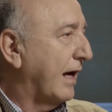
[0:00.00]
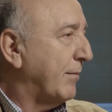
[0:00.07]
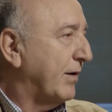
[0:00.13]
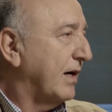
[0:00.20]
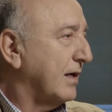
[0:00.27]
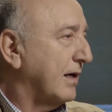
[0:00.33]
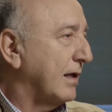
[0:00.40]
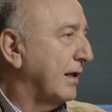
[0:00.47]

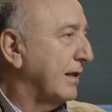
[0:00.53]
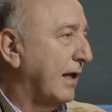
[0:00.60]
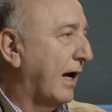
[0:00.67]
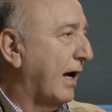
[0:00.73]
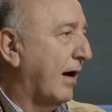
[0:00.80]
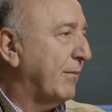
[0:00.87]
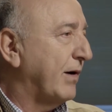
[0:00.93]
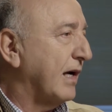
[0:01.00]

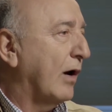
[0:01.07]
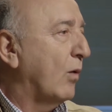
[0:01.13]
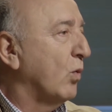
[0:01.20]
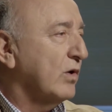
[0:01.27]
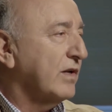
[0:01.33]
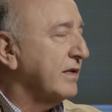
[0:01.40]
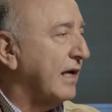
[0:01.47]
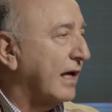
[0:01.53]
America
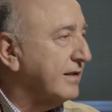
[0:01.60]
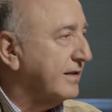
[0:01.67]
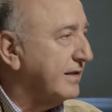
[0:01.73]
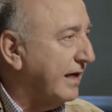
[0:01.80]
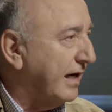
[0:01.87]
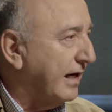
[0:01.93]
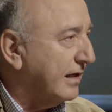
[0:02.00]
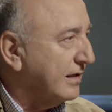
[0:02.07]
would not
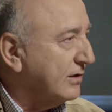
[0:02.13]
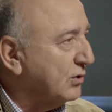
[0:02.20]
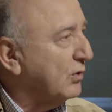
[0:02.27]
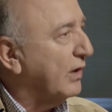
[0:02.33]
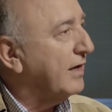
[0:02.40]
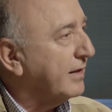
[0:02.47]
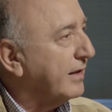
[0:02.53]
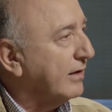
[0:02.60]
dare
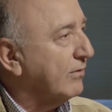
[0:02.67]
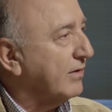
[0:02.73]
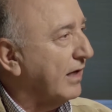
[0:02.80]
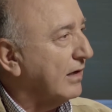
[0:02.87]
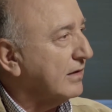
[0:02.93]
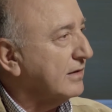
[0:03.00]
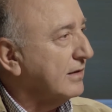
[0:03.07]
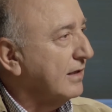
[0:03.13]
do anything
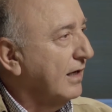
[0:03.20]
without.